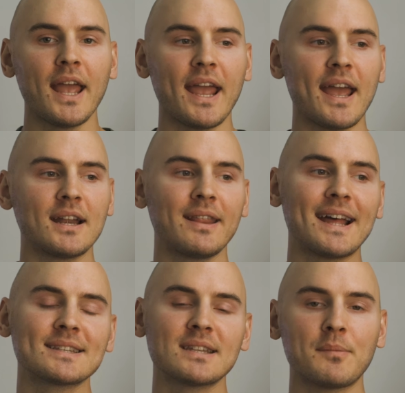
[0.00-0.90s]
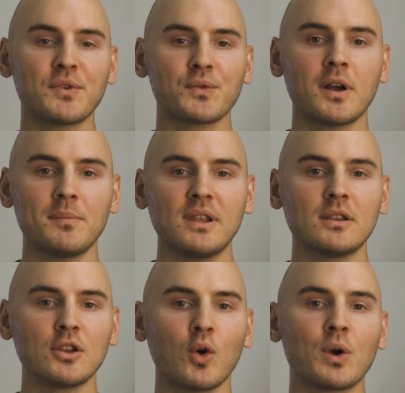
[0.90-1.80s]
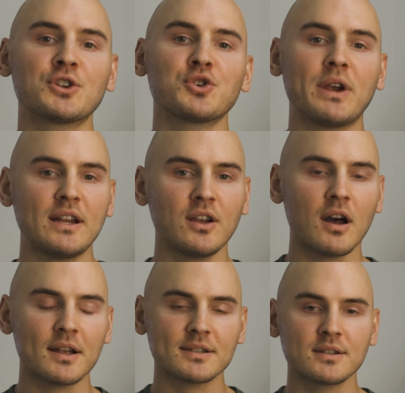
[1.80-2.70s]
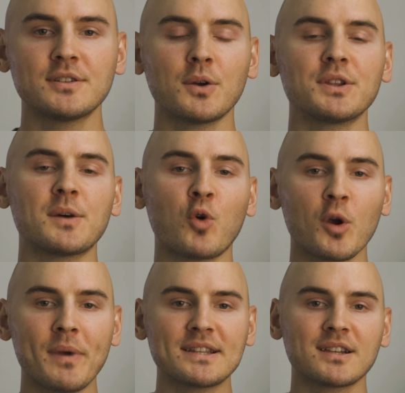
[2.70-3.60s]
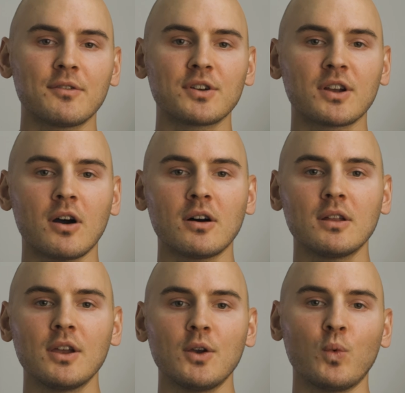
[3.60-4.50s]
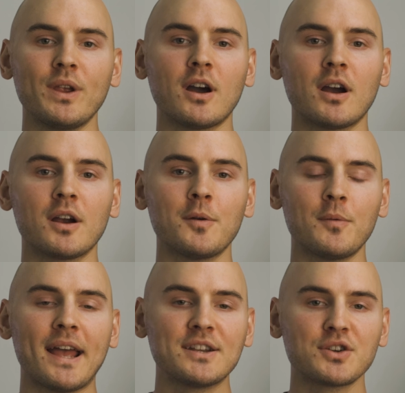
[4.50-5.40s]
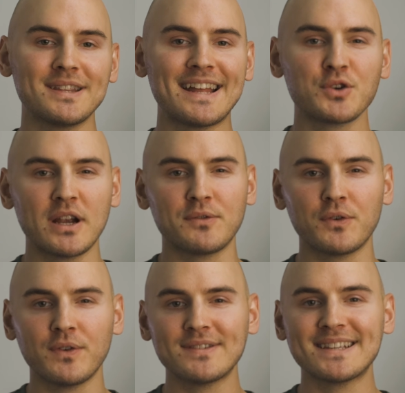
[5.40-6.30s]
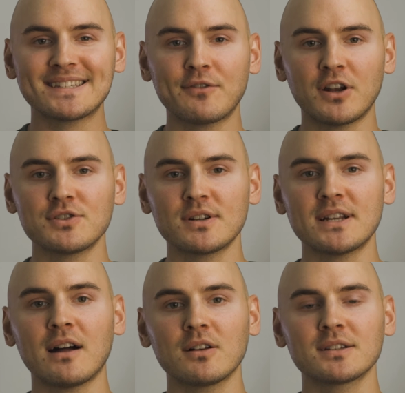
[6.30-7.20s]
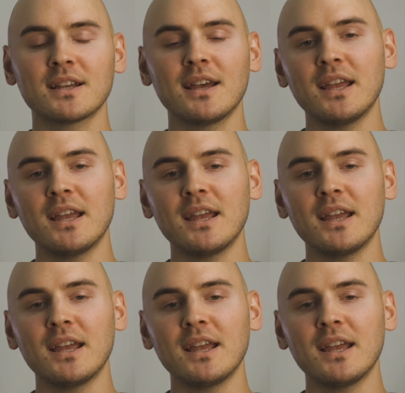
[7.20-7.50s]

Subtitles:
and that stems from the lower trade cost. So in the poor man's covered call, we are entering that trade for $5,700.